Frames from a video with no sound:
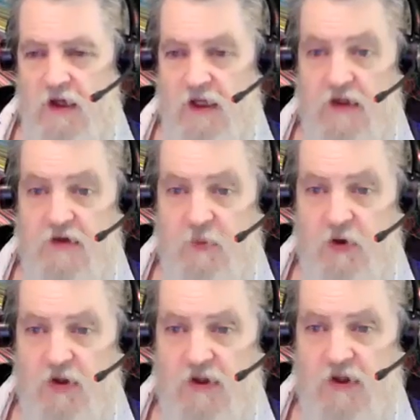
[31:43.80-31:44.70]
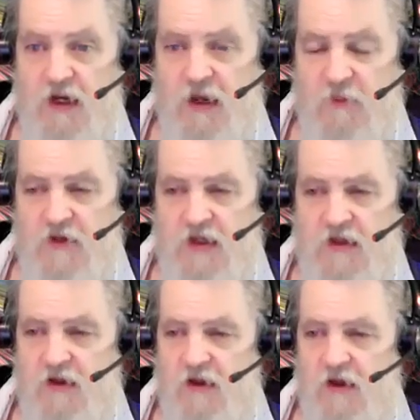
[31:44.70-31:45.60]
disappointed and upset.
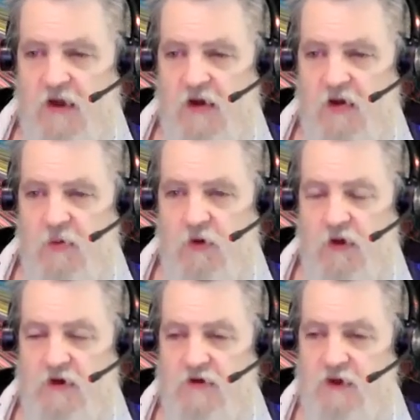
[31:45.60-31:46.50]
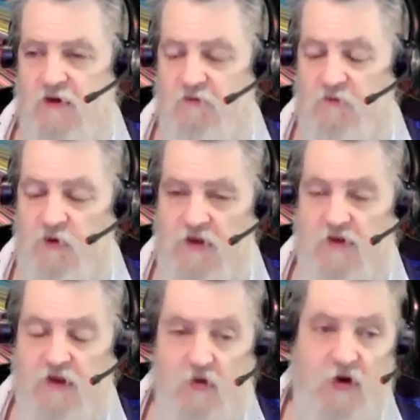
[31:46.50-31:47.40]
And because if we
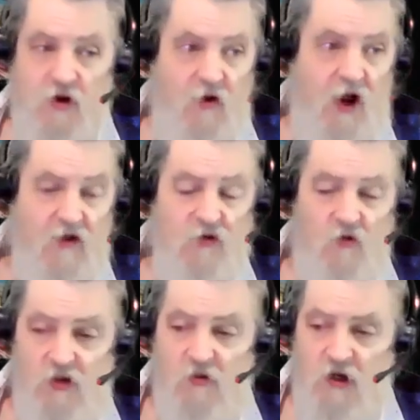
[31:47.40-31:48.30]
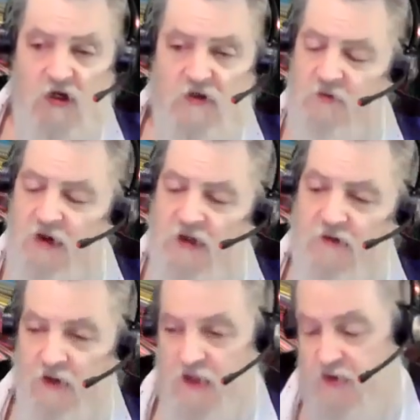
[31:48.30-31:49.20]
think we know how the world works, well,
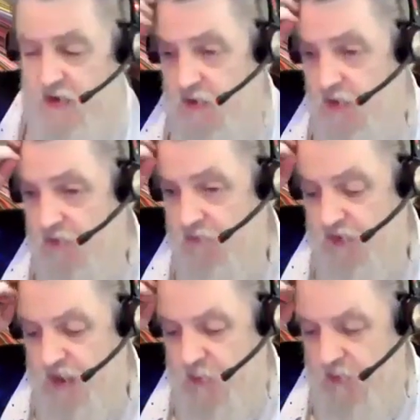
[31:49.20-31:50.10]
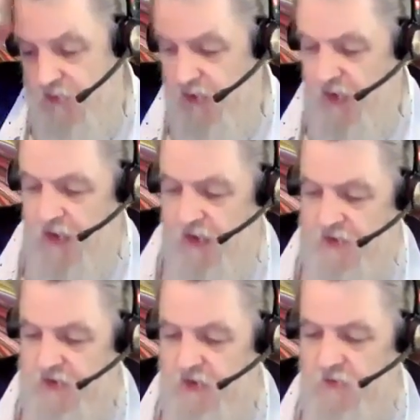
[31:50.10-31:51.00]
that's just looking for trouble.
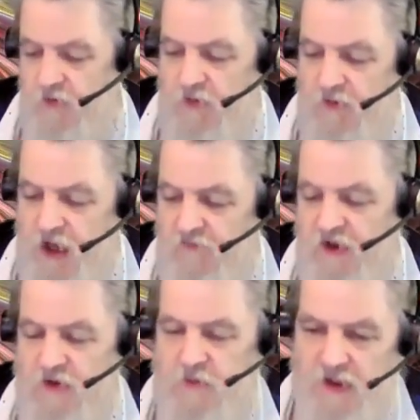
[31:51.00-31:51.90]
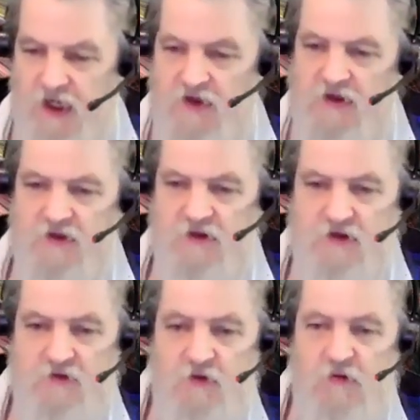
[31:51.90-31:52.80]
So when we have expectations, this
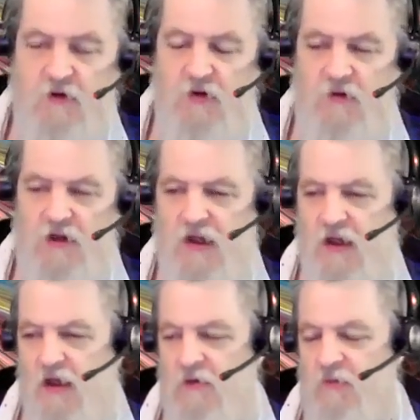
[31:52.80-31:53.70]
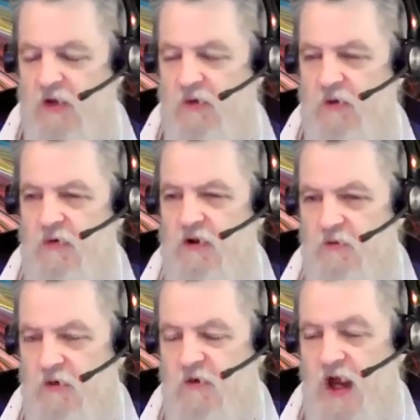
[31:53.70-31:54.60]
is what we're doing. But when
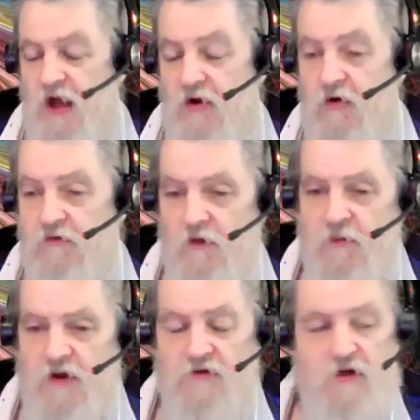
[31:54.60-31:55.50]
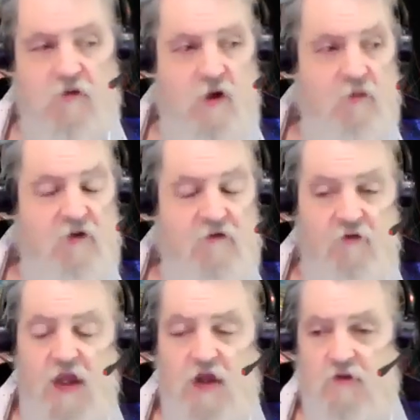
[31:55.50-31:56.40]
we unhook from those and we're a bit
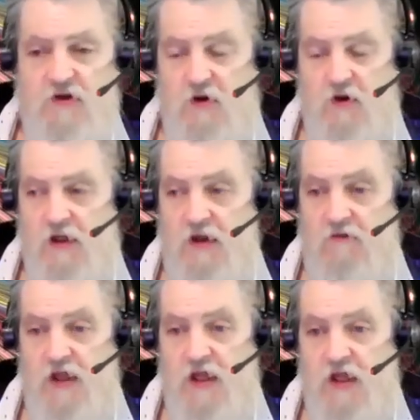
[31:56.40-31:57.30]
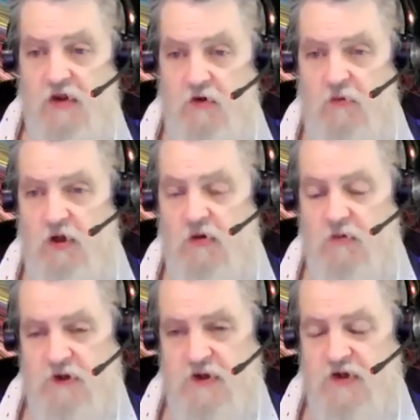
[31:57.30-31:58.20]
free and we start living in attunement,
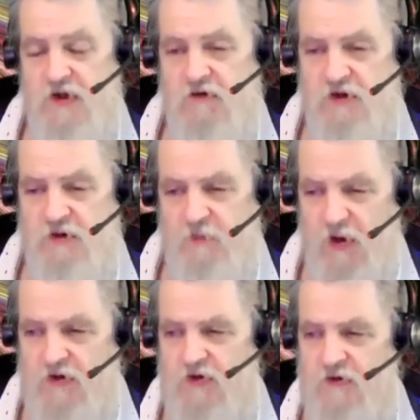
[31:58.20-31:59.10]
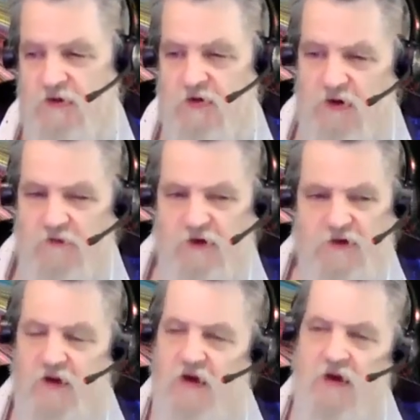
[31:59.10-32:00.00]
which is in response to the universe,